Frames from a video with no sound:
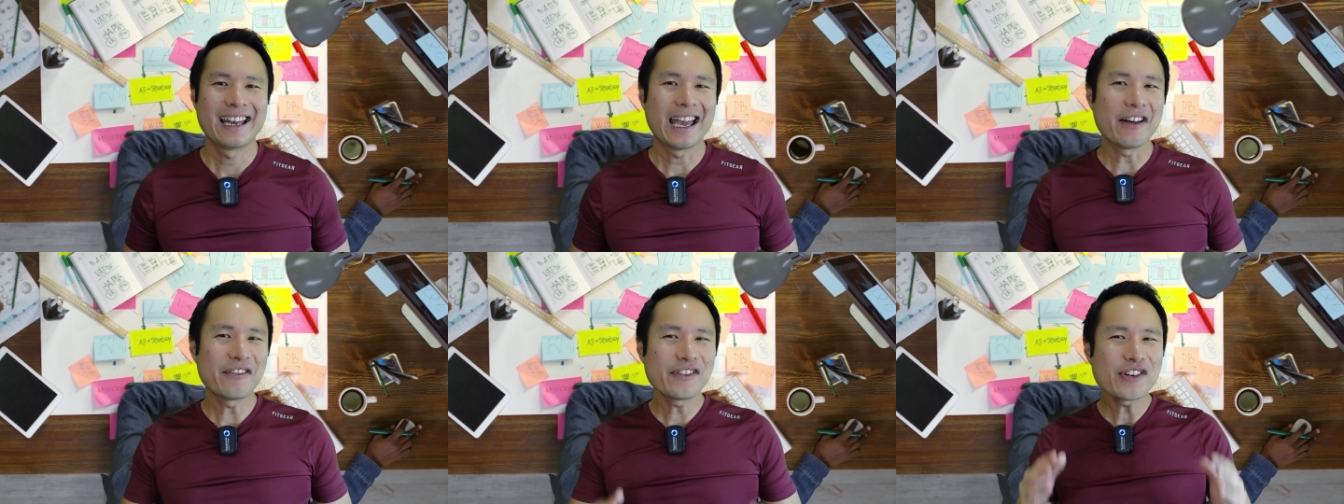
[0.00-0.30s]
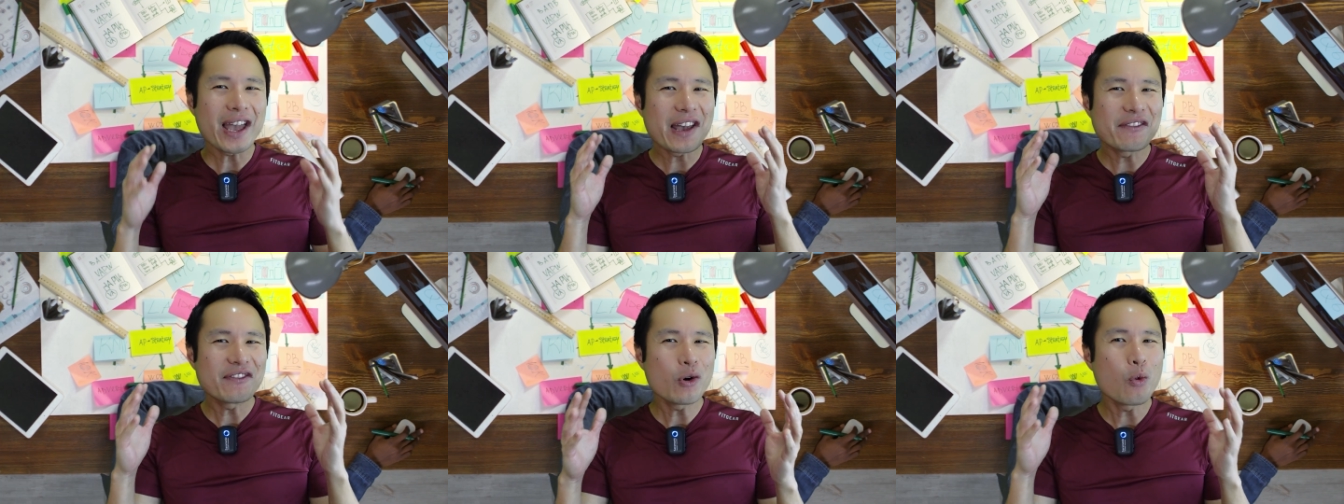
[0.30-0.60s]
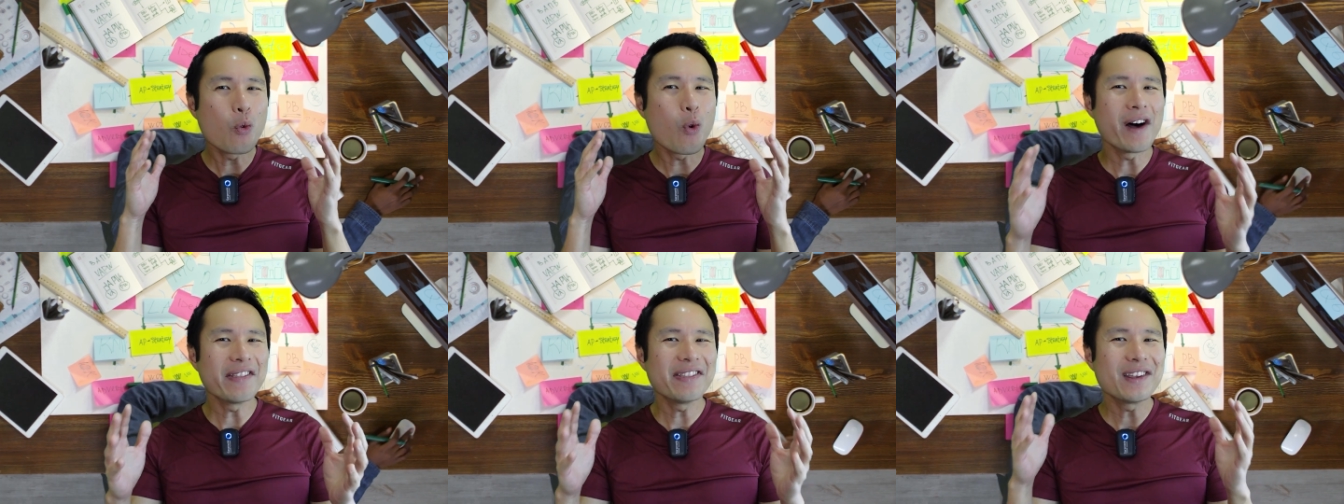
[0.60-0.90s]
Have you ever
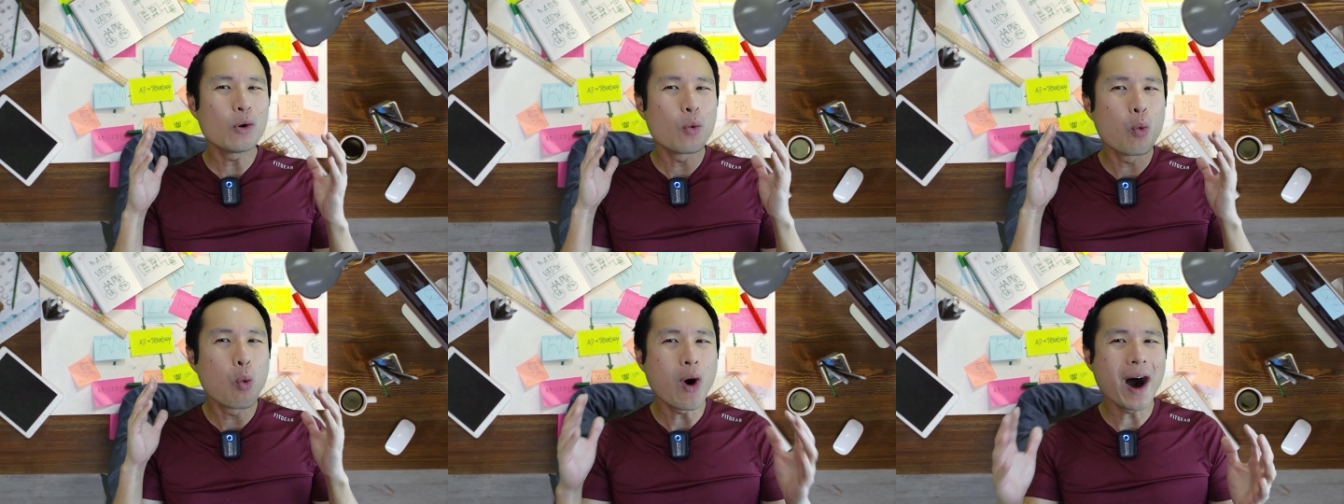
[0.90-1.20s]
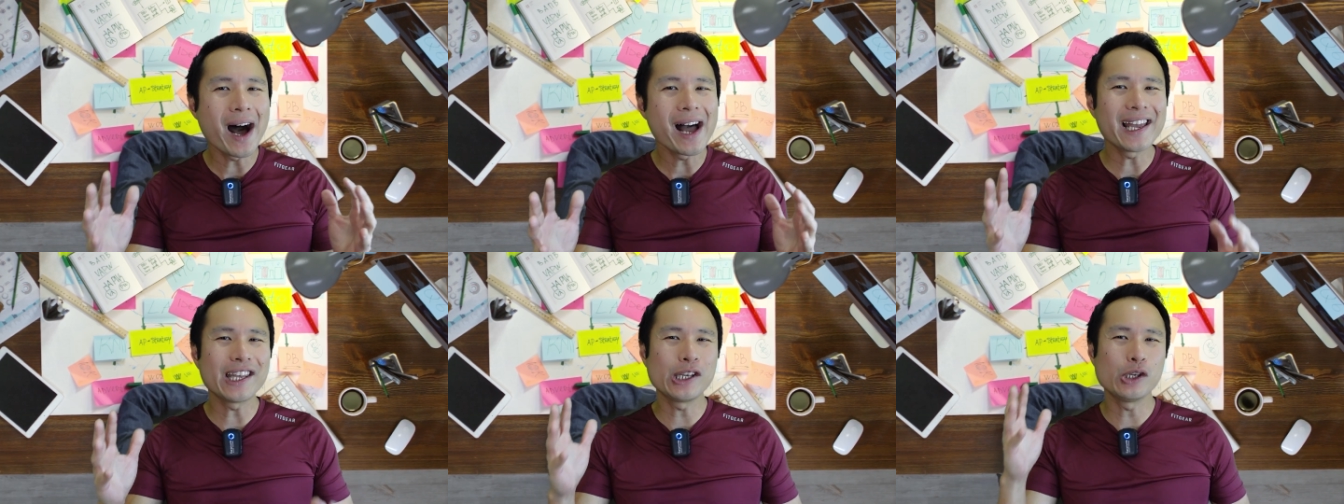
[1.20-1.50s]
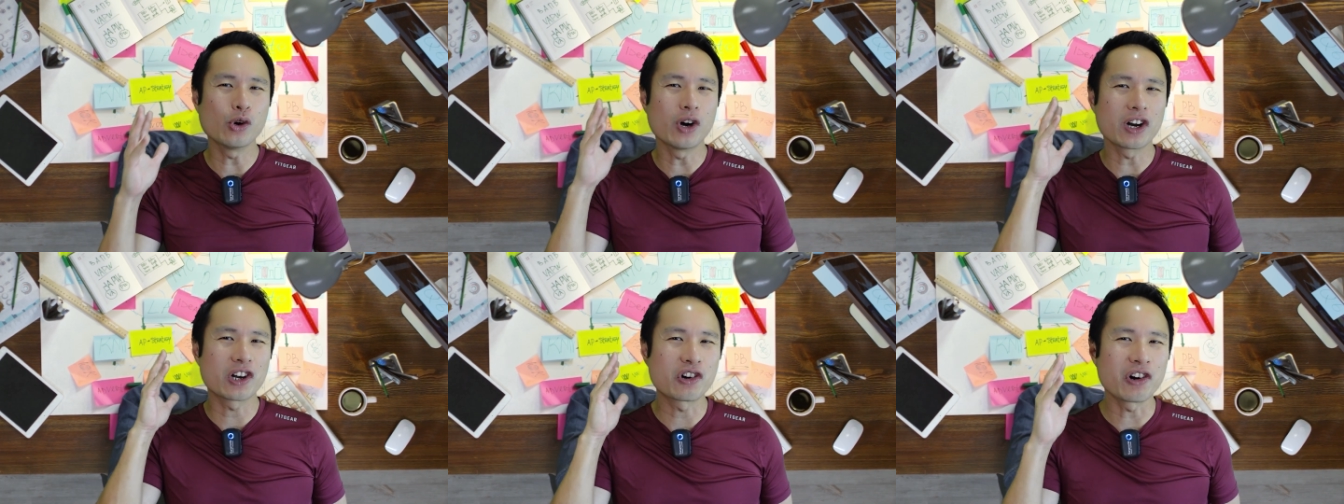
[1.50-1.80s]
wondered why
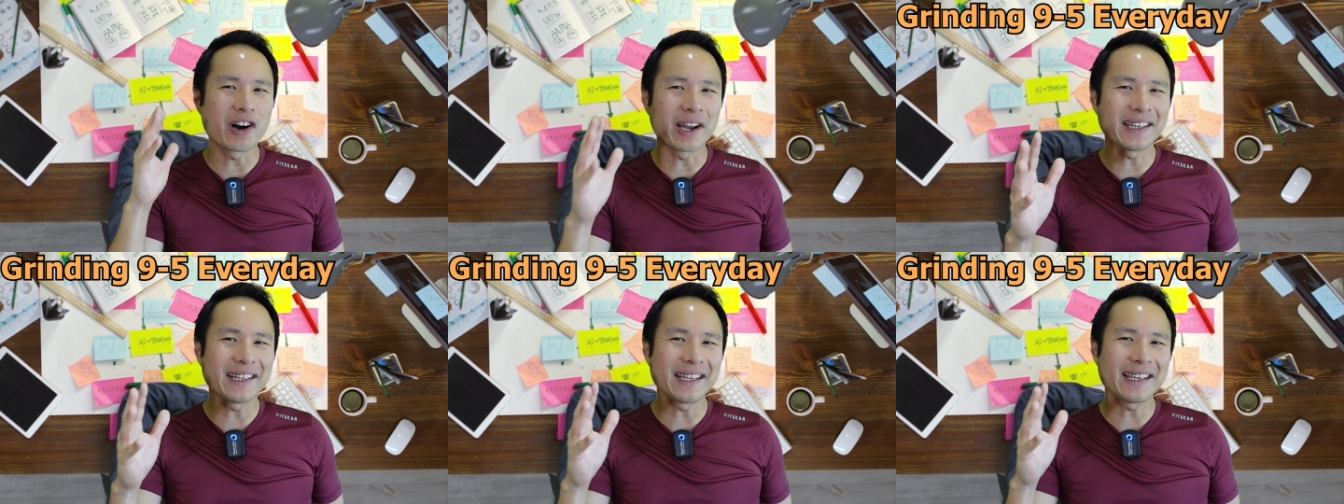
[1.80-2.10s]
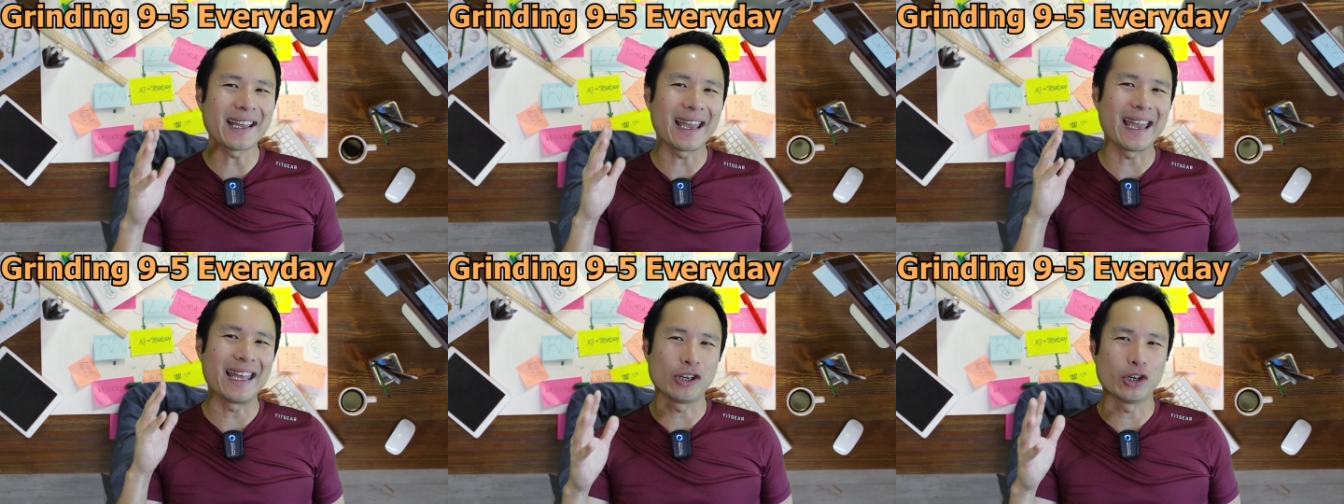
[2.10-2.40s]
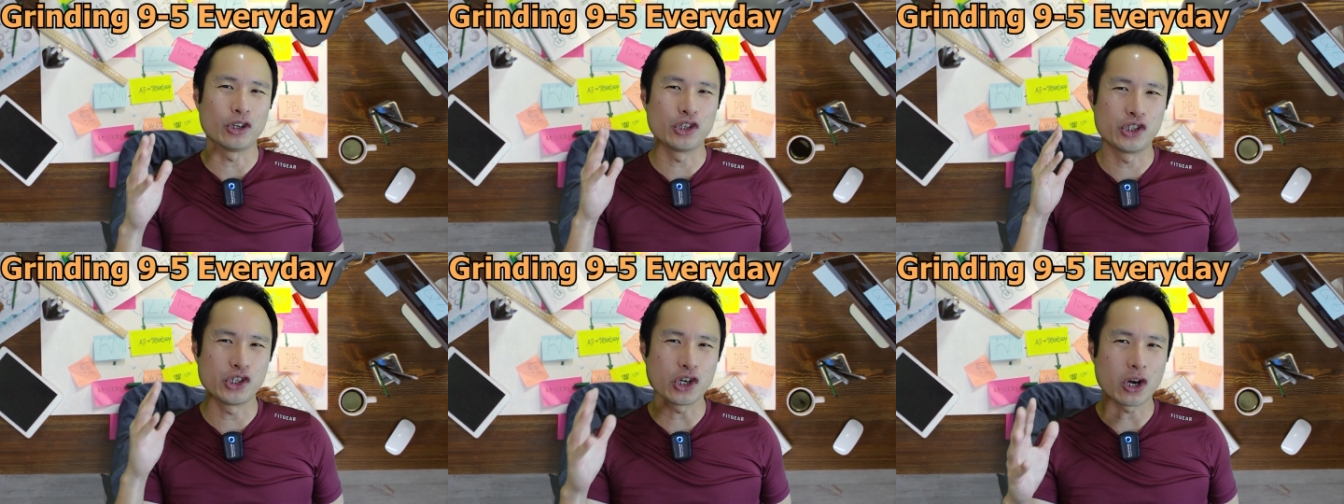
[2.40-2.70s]
you are grinding at
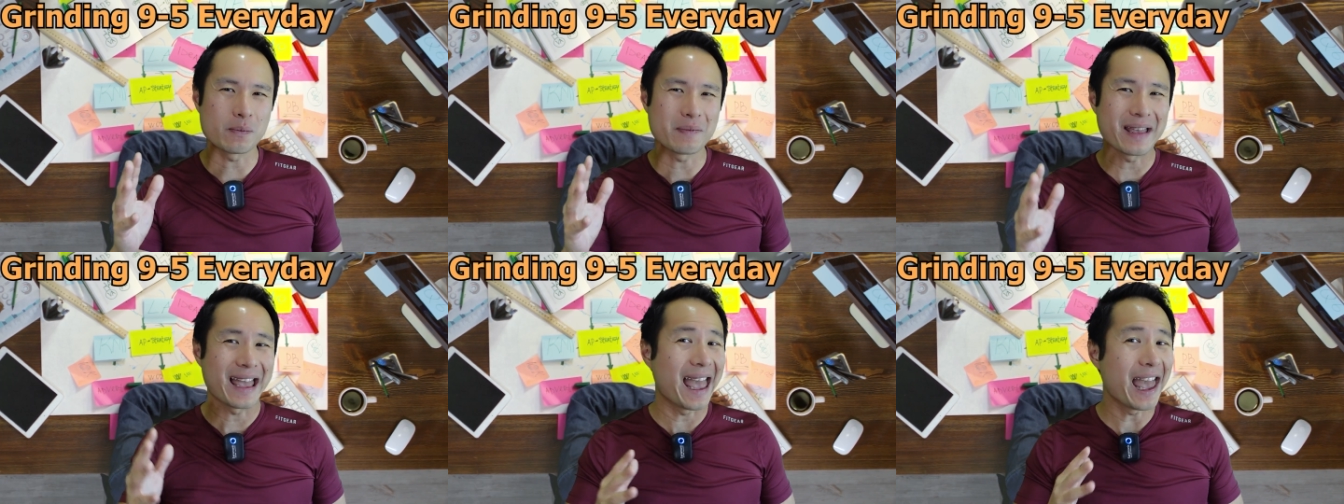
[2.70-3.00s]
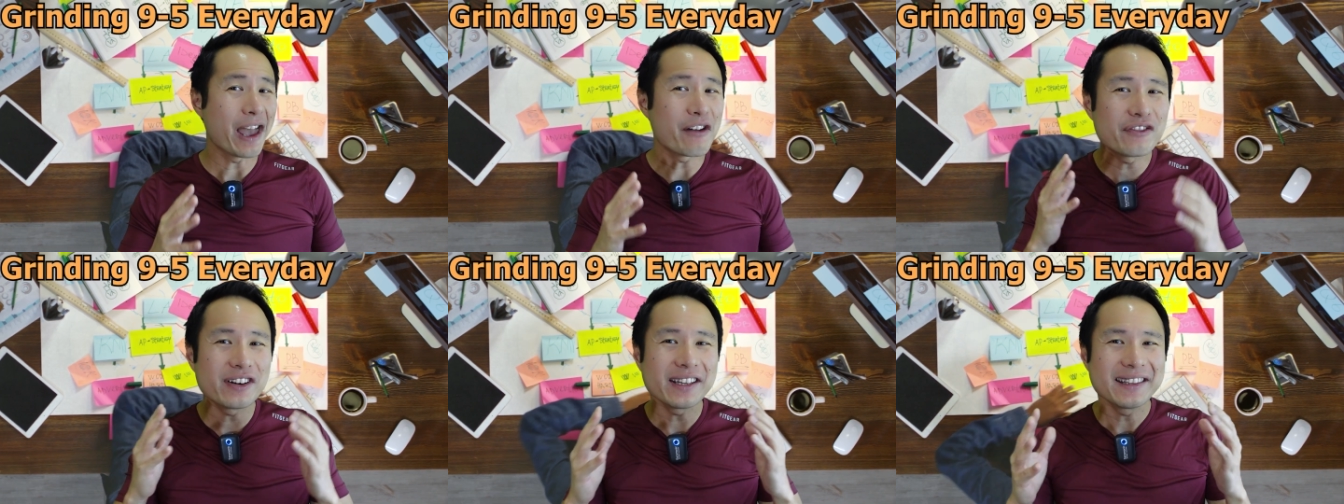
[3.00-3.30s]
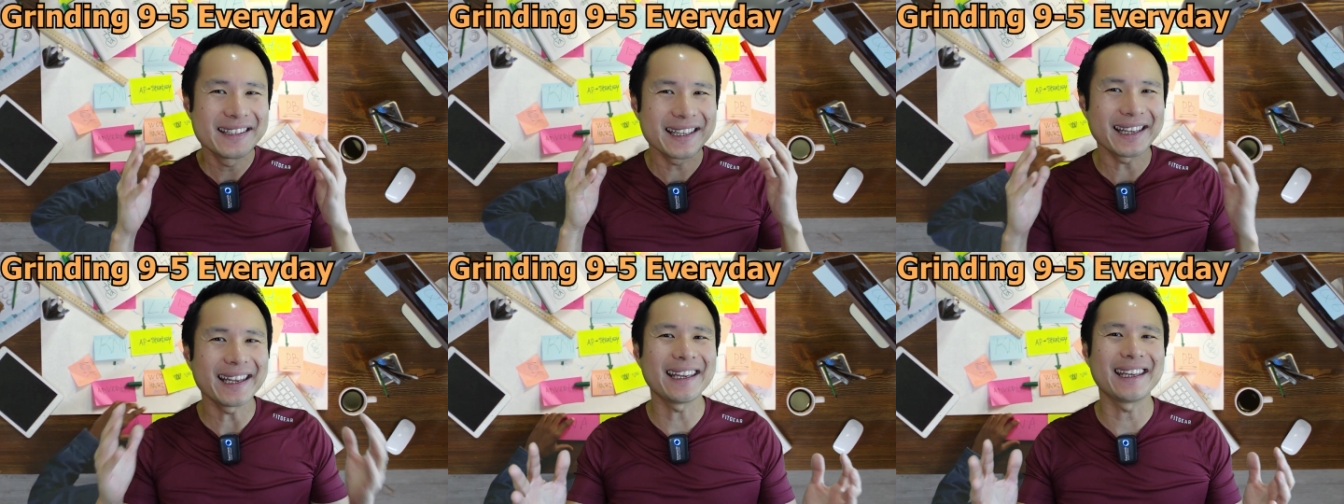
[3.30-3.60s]
your job every
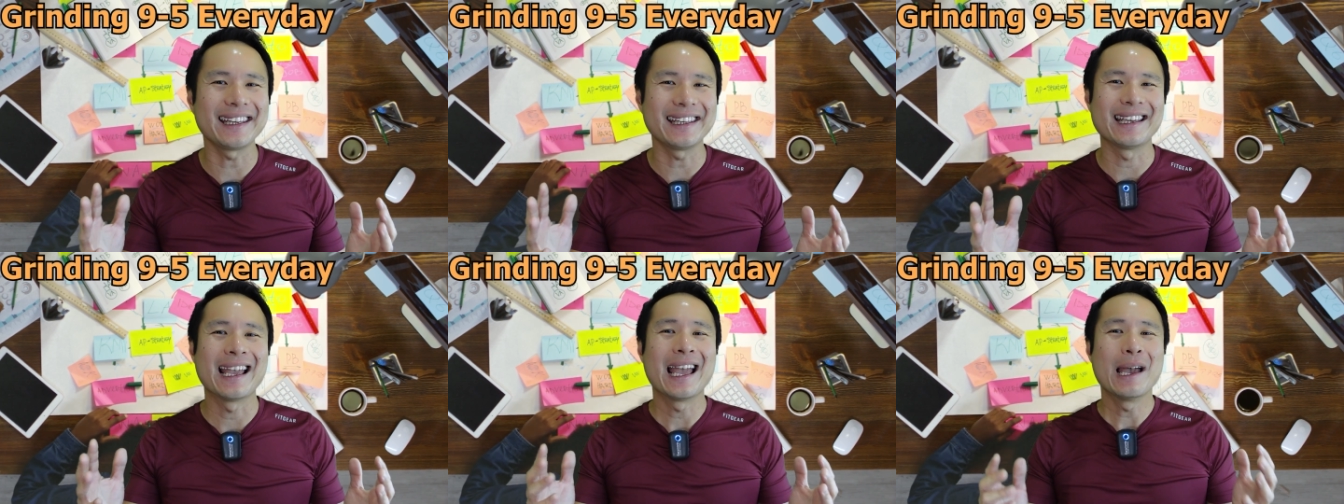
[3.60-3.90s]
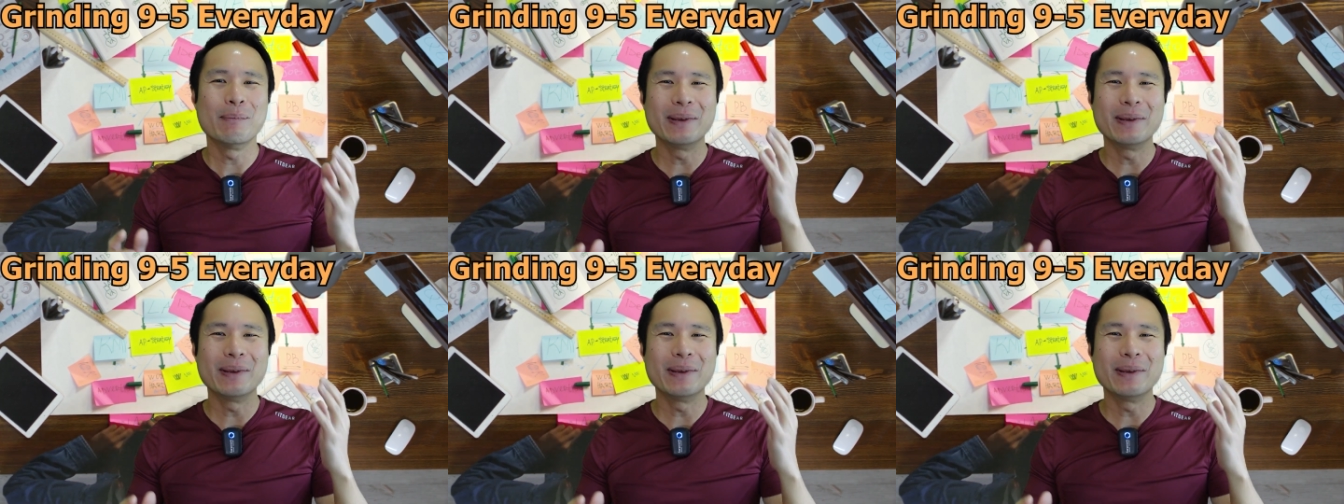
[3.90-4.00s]
day,